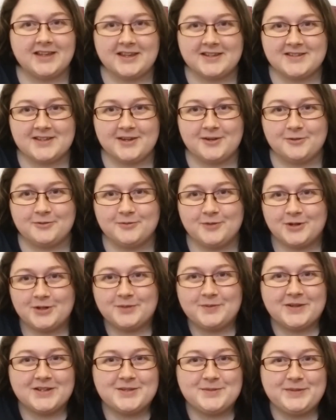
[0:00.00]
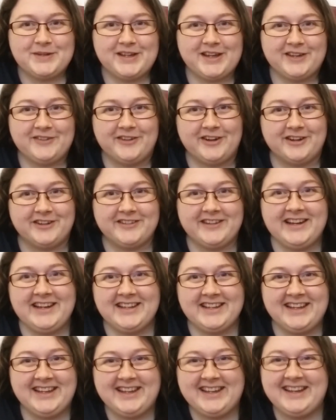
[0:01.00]
so what could possibly go wrong, right?
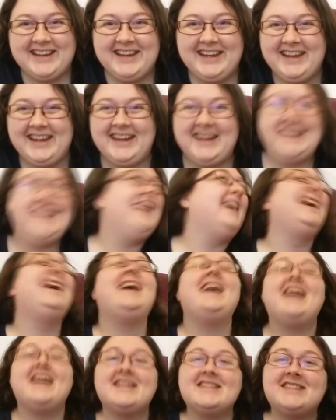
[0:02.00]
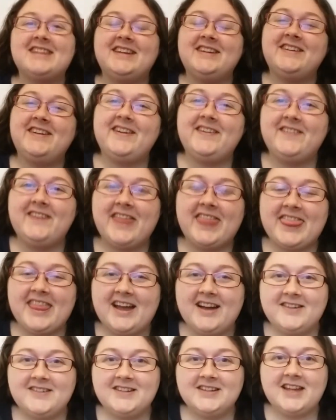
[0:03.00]
So with
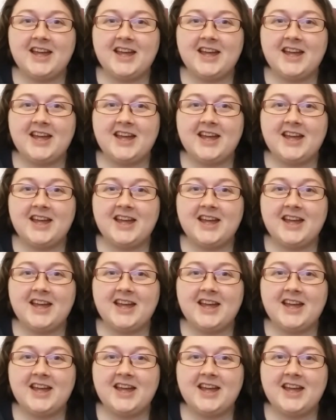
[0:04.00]
that one,